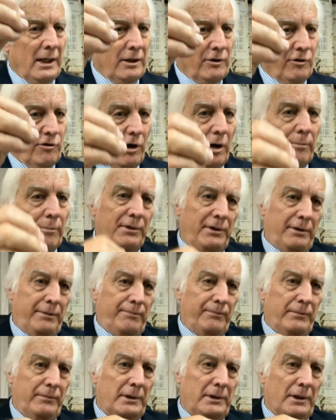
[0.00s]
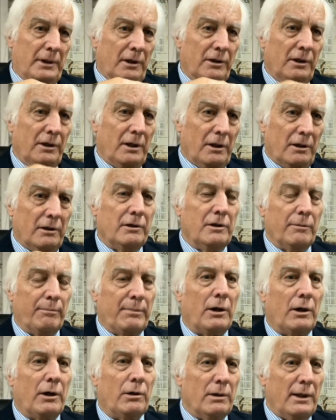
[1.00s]
and drops
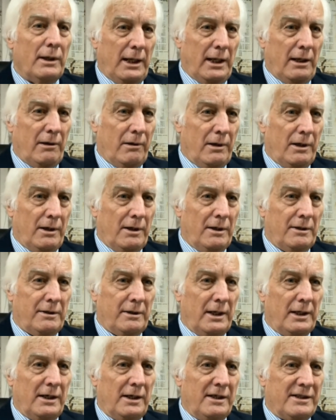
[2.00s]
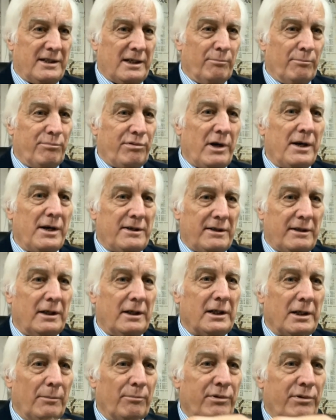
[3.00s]
onto polar areas and is
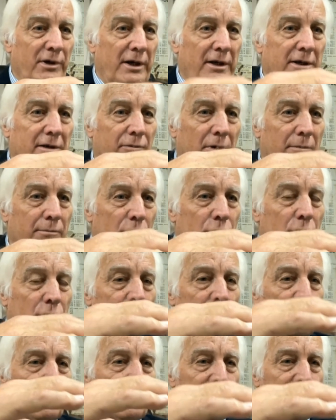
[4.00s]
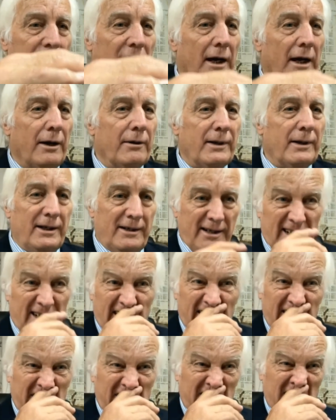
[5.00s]
compressed and compressed with more and more snow into
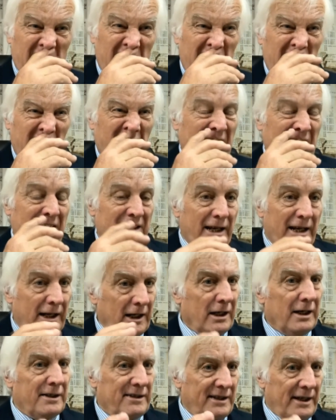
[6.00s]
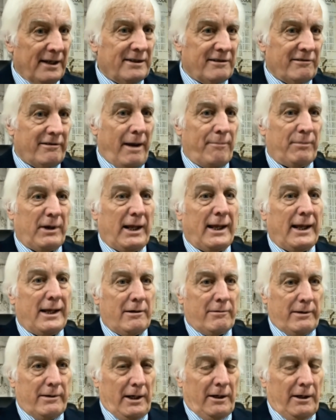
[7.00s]
ice. That ice has trapped
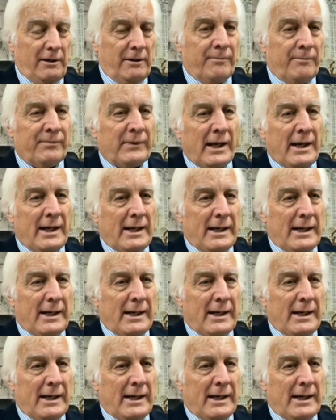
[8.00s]
air in it.